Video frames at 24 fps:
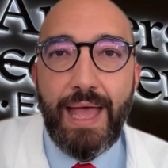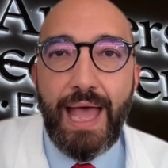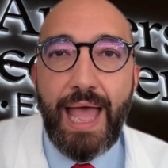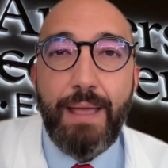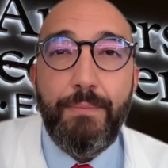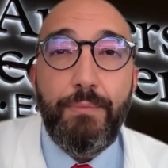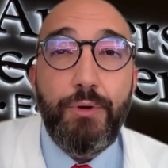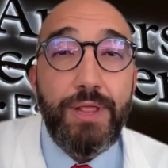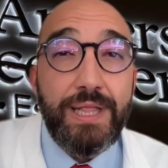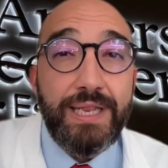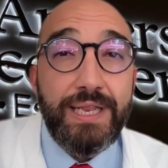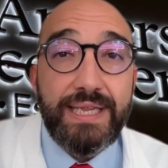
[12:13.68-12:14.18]

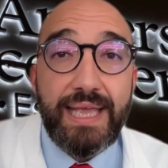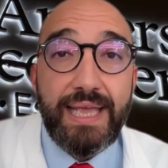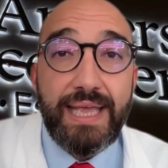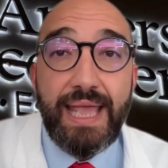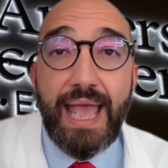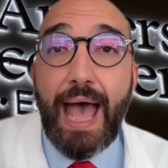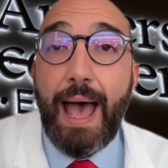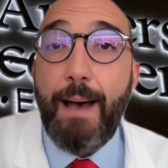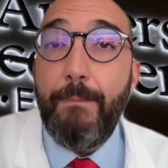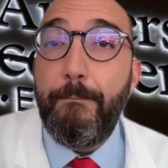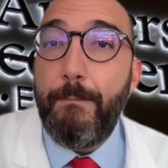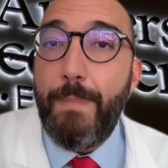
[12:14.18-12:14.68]
I wouldn't
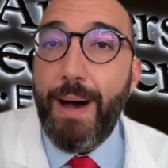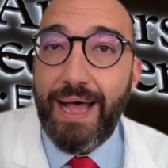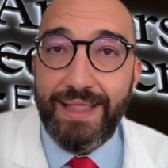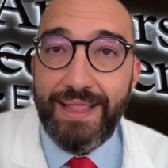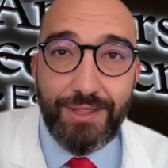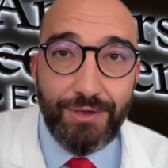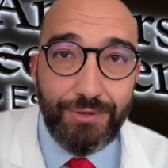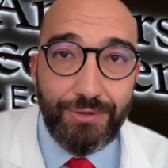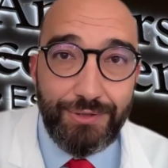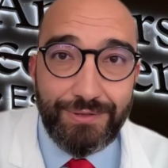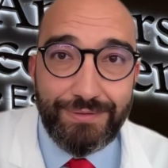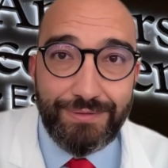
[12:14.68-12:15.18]
say
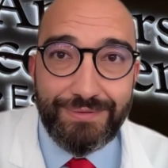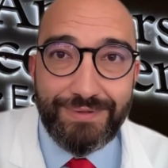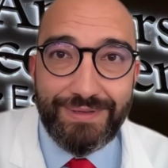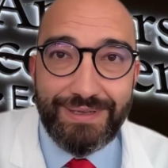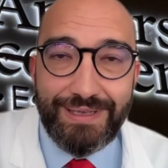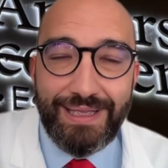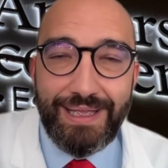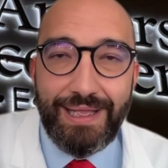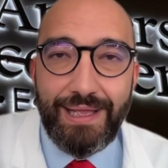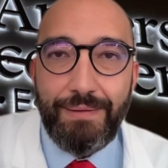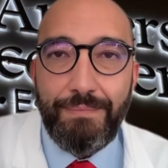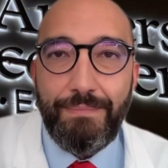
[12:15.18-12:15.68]
abandoned,
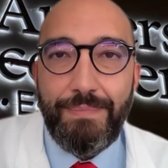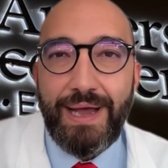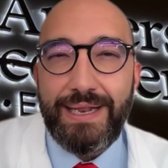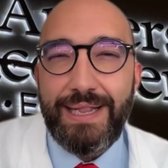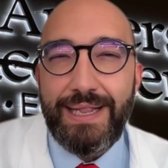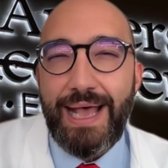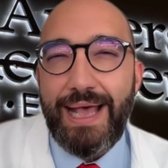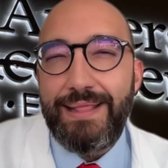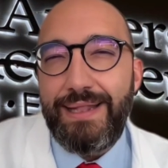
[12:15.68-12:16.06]
but